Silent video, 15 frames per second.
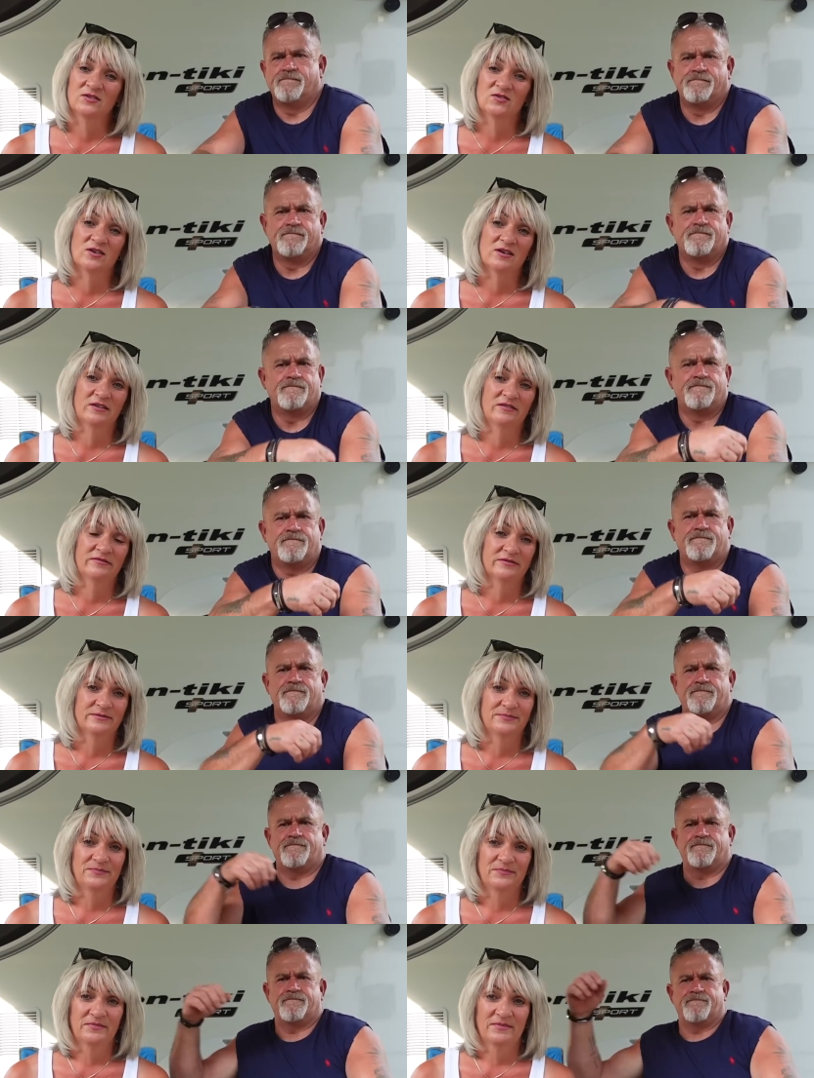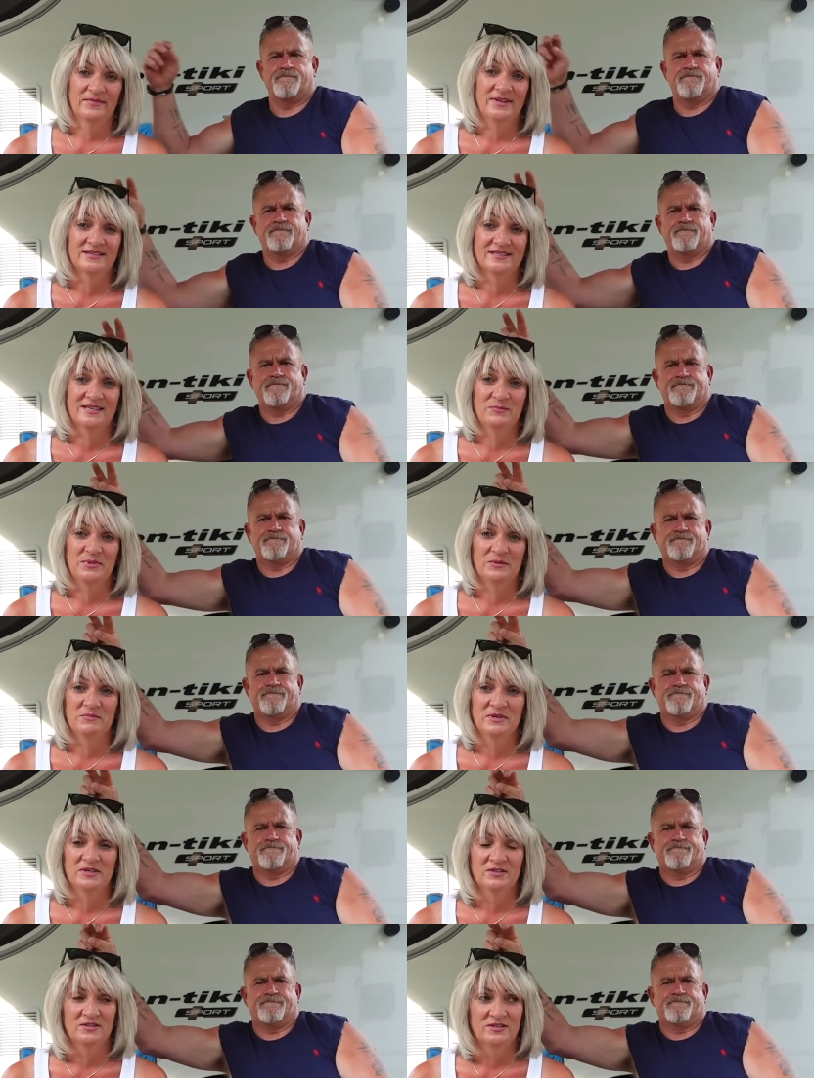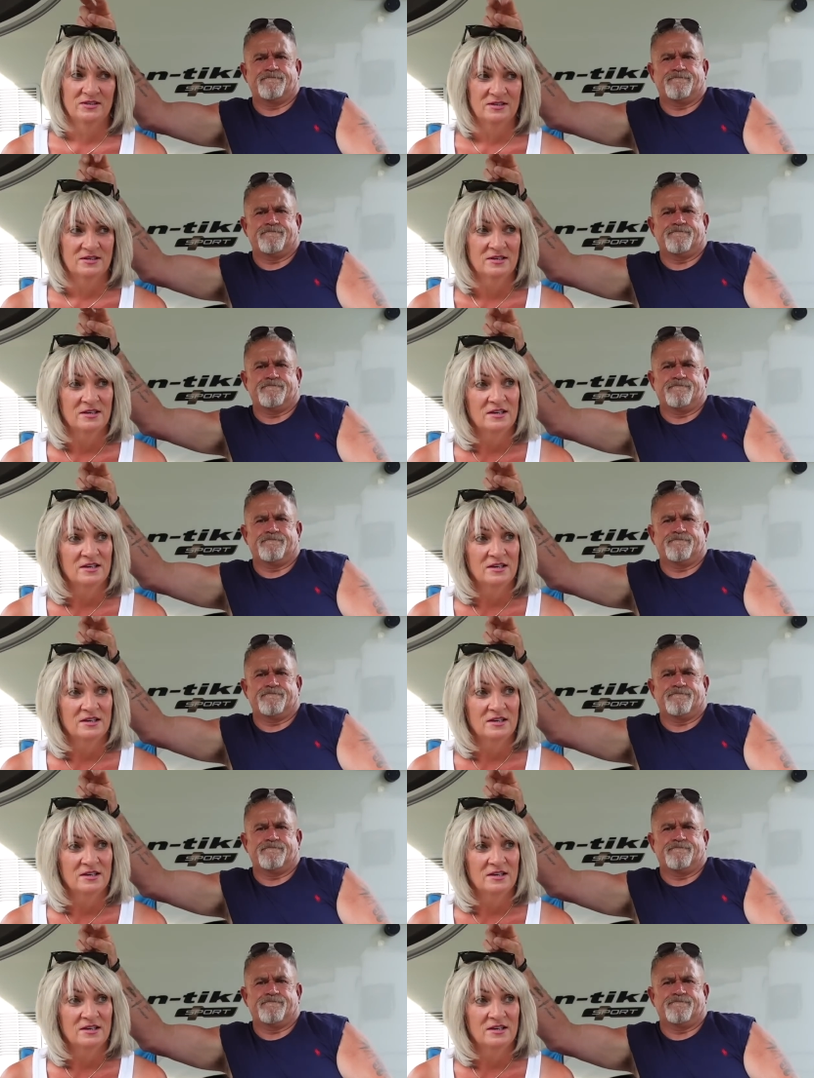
Speaker 1: drive. That's how bad my eyes are.